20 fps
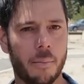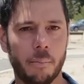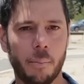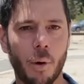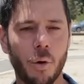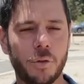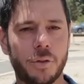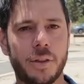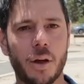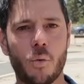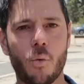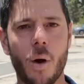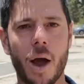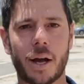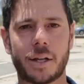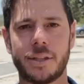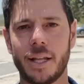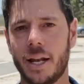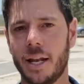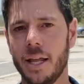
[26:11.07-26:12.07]
both
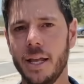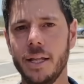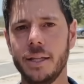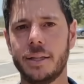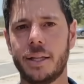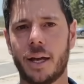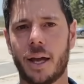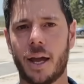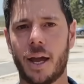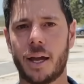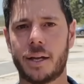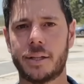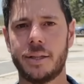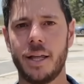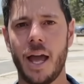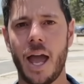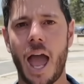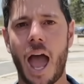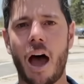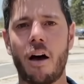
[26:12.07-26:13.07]
direct and indirect,
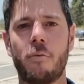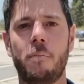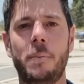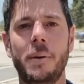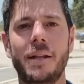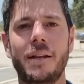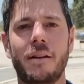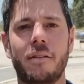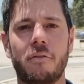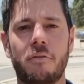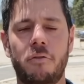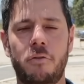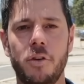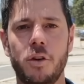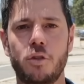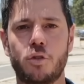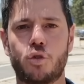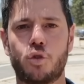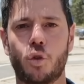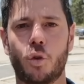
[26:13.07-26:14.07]
have been
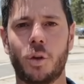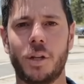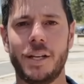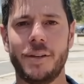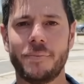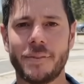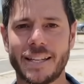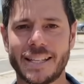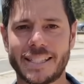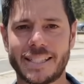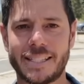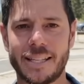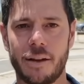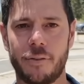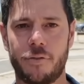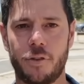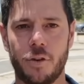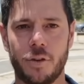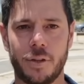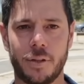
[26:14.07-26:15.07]
virtually
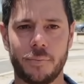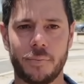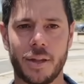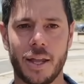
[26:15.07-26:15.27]
severed.